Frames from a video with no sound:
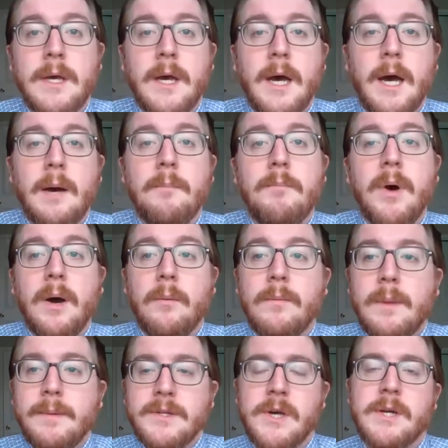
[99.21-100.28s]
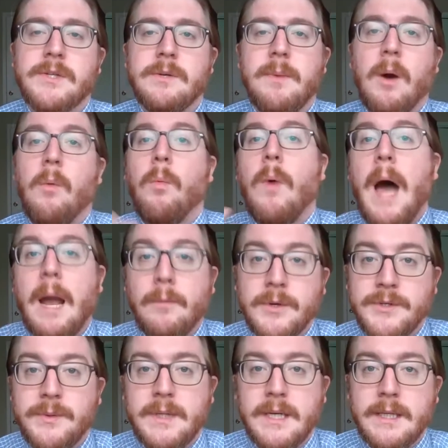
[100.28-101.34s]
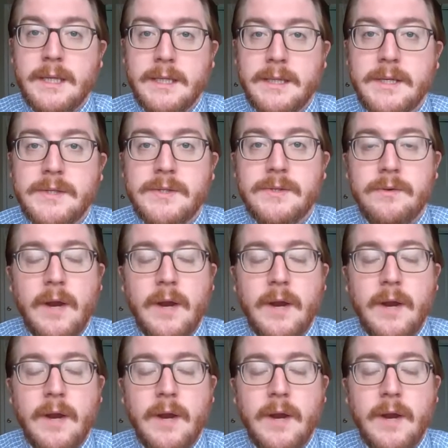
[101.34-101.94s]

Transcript: But let me talk to you about why we're doing it like this.